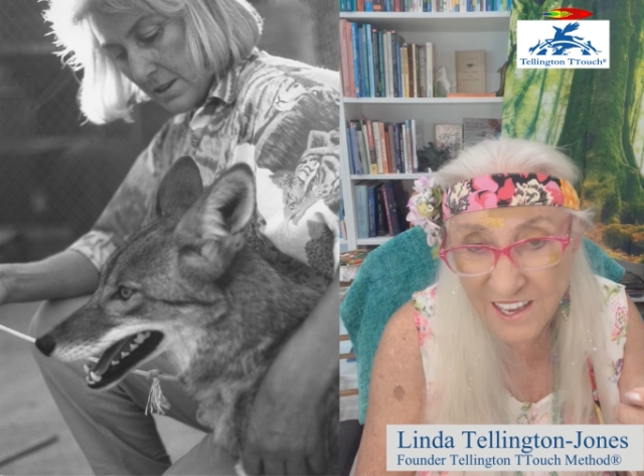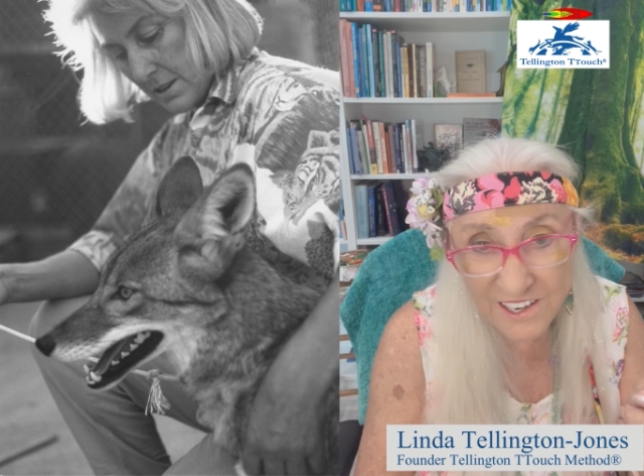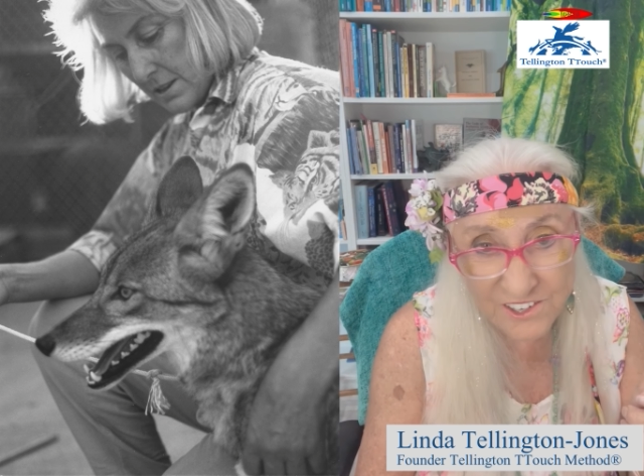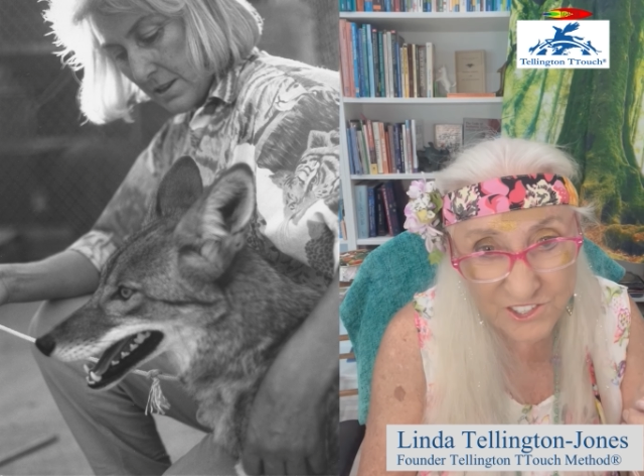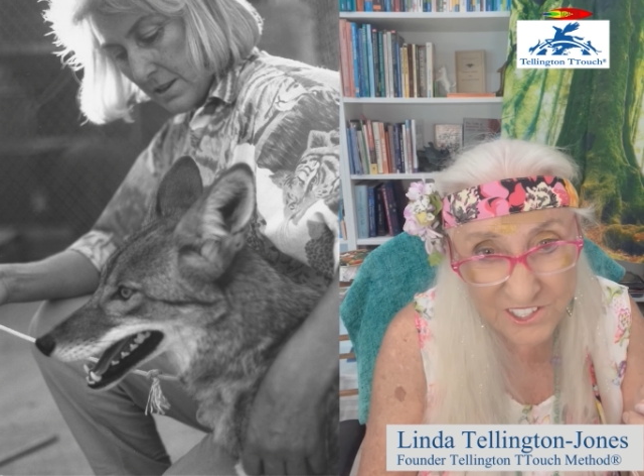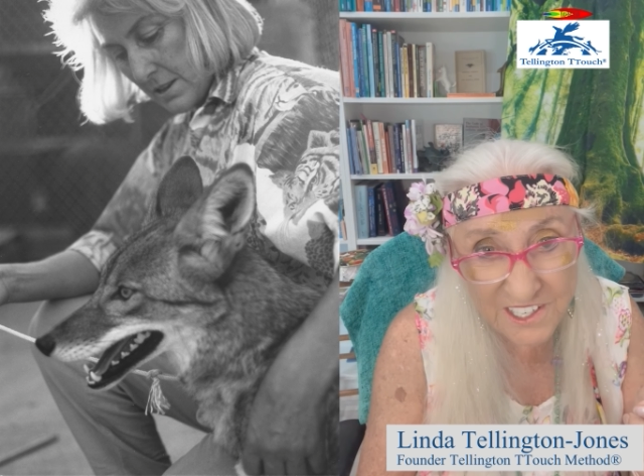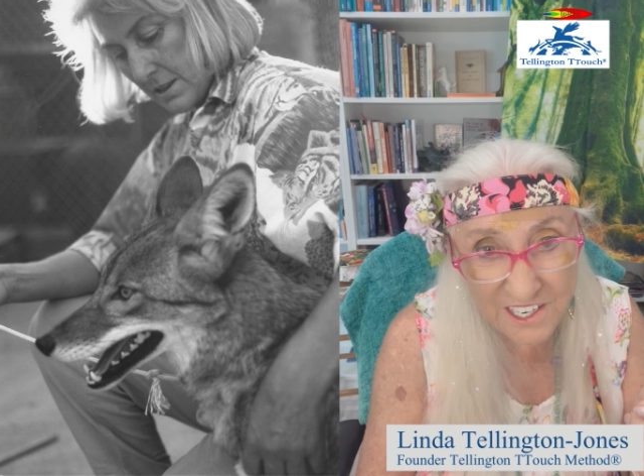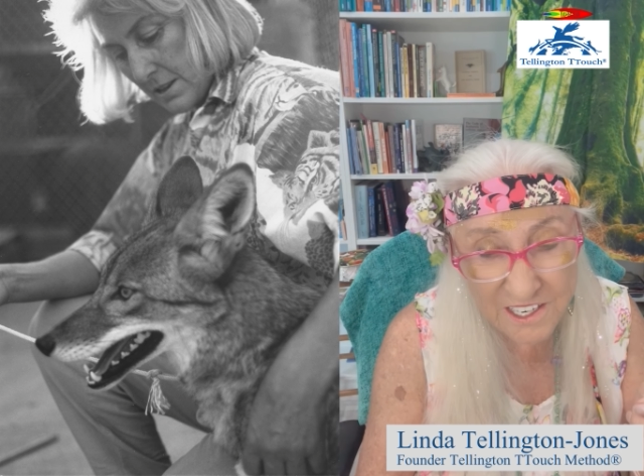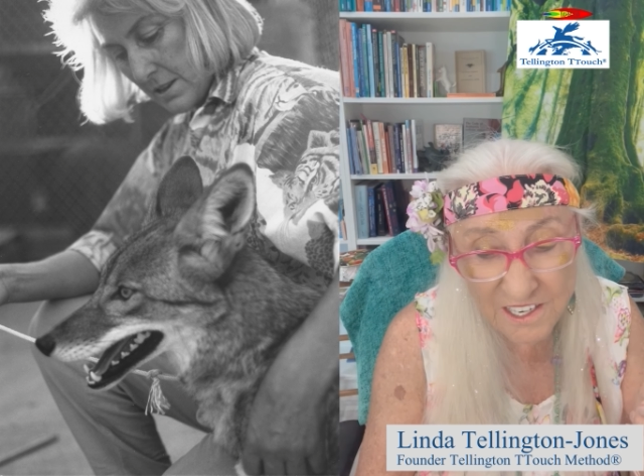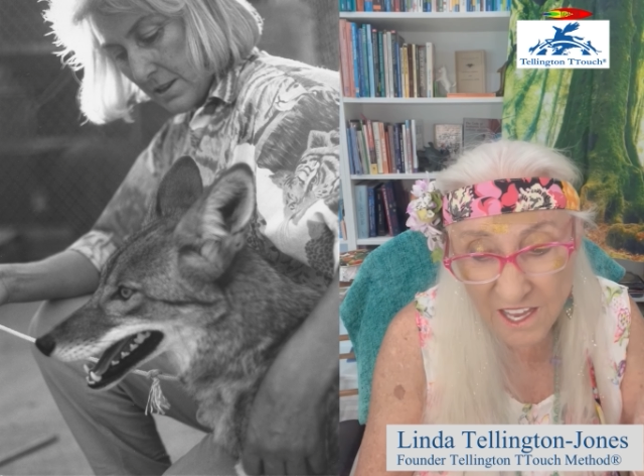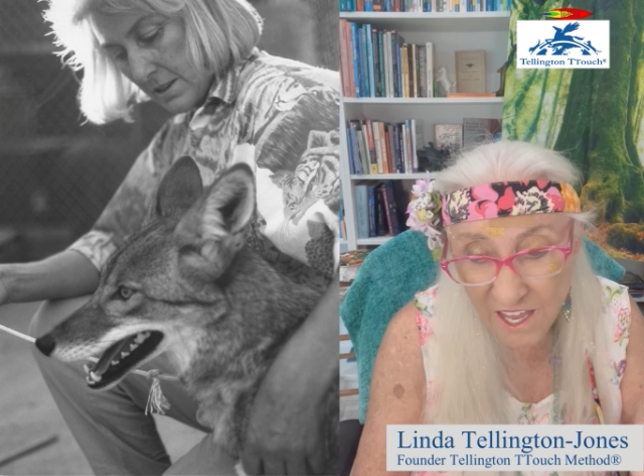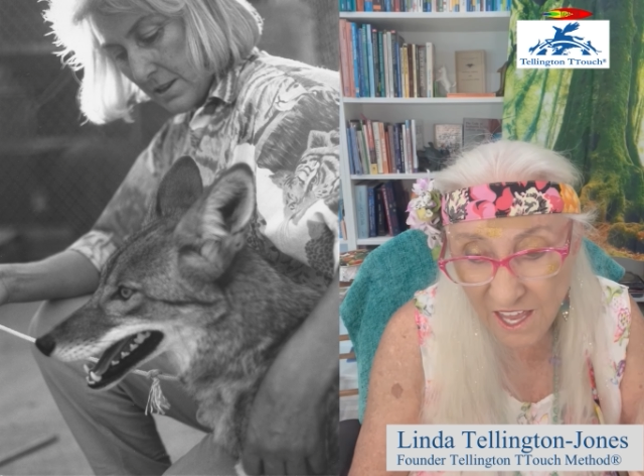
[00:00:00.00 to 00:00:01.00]
she
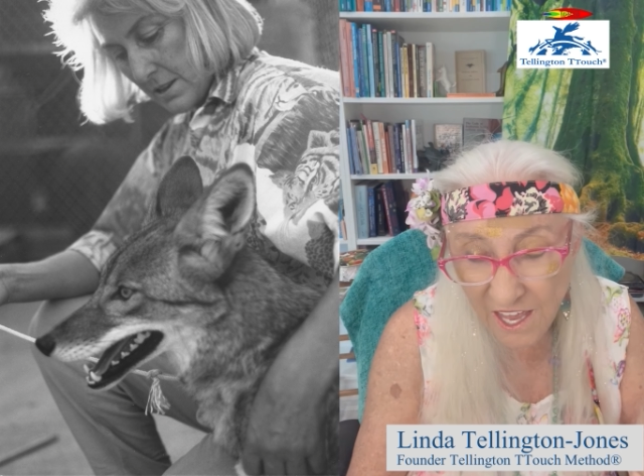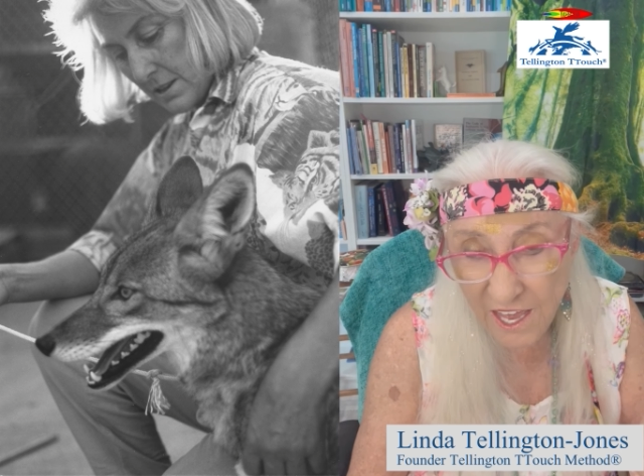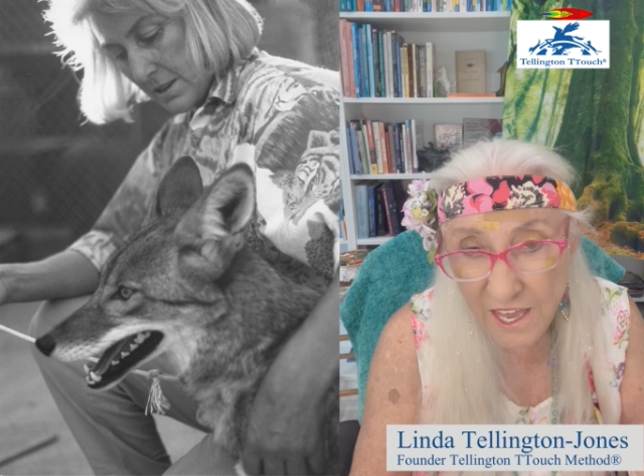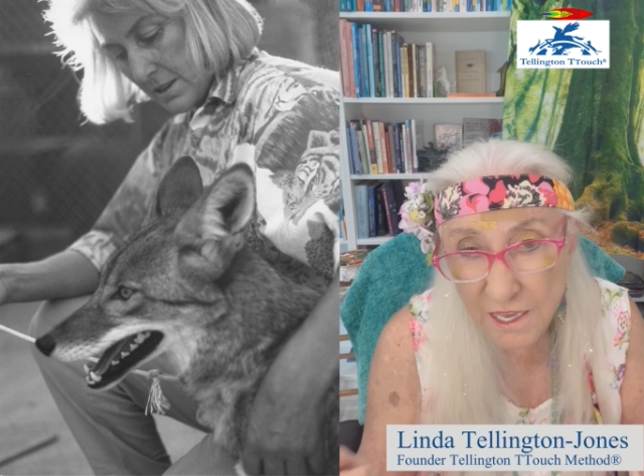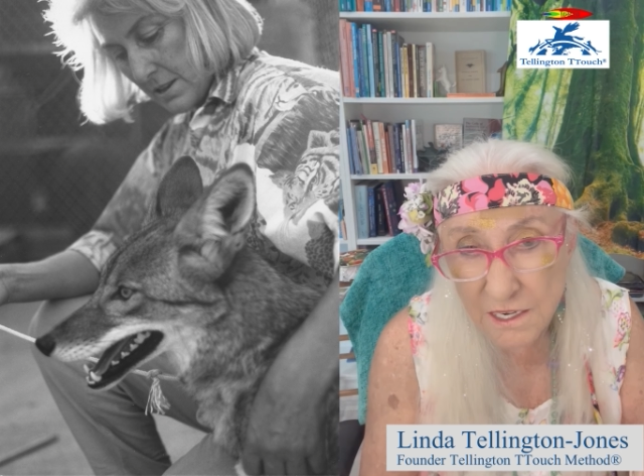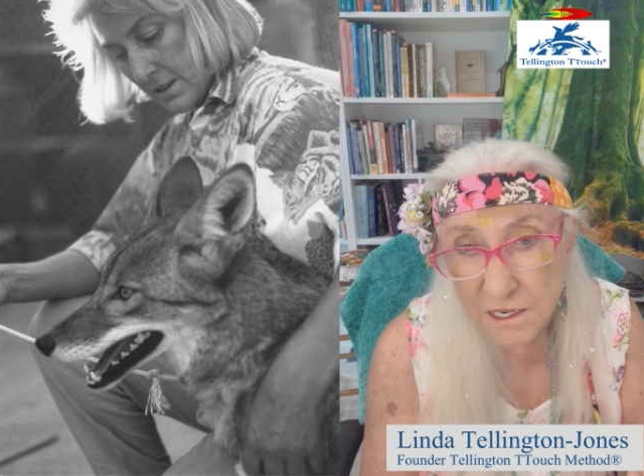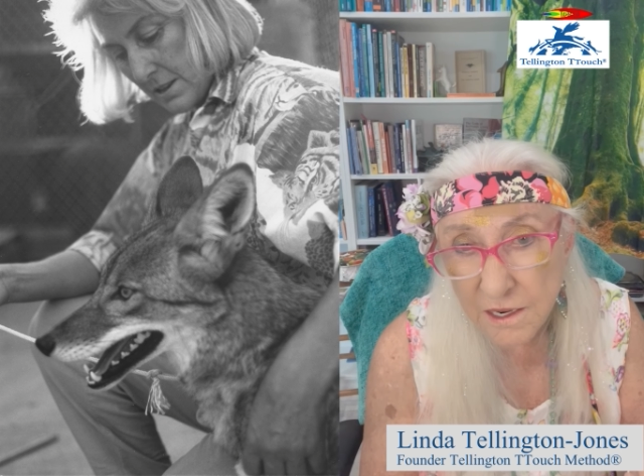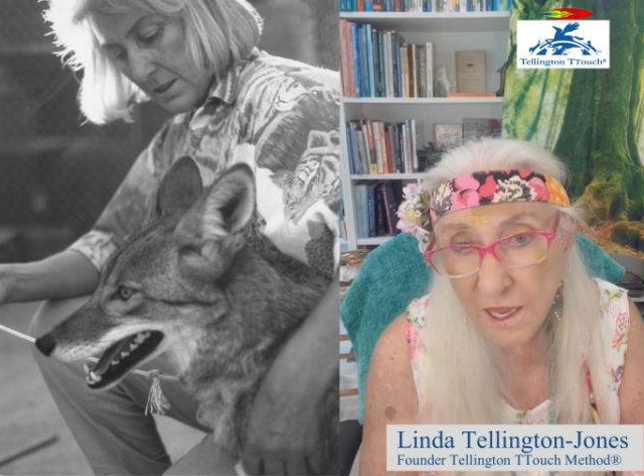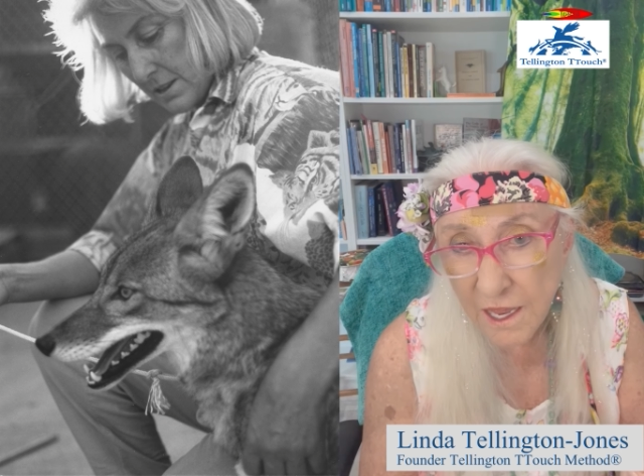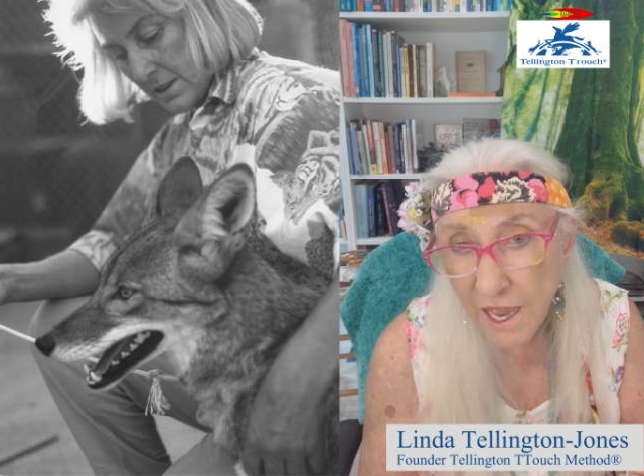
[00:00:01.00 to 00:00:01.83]
did. And